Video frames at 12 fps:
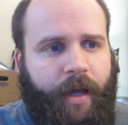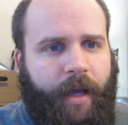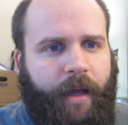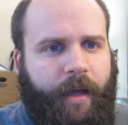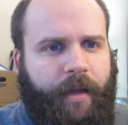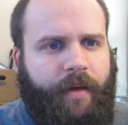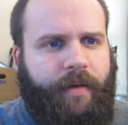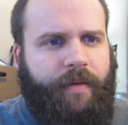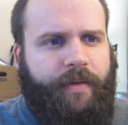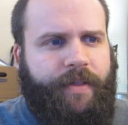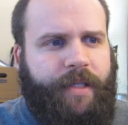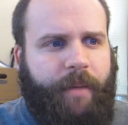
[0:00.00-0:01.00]

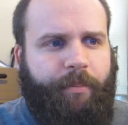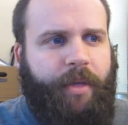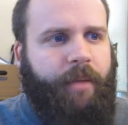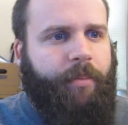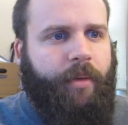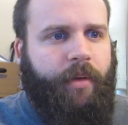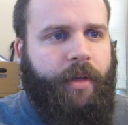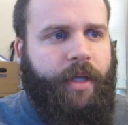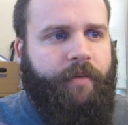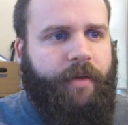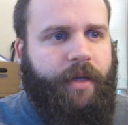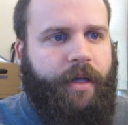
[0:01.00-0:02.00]
and some people
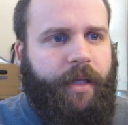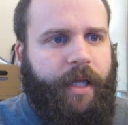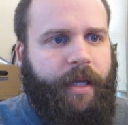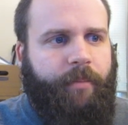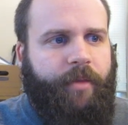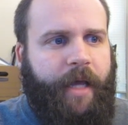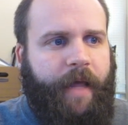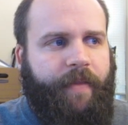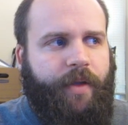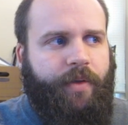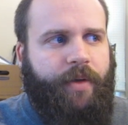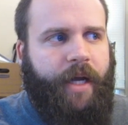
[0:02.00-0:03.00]
even claim
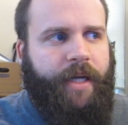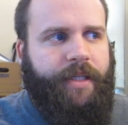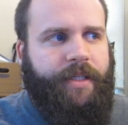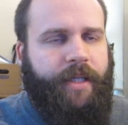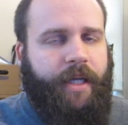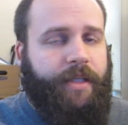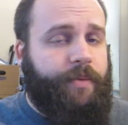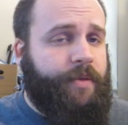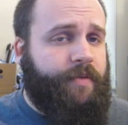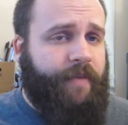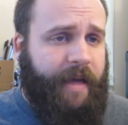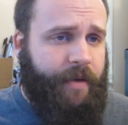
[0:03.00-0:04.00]
that the United States
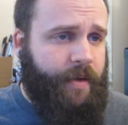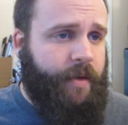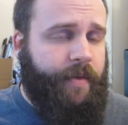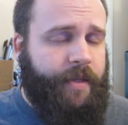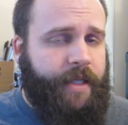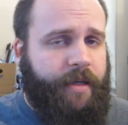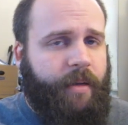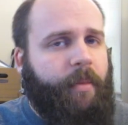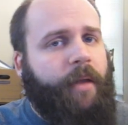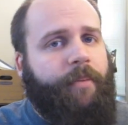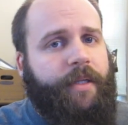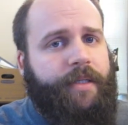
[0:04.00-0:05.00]
was founded on the Ten
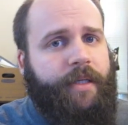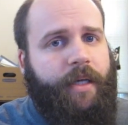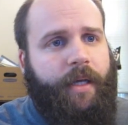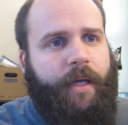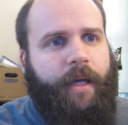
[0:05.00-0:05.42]
Commandments,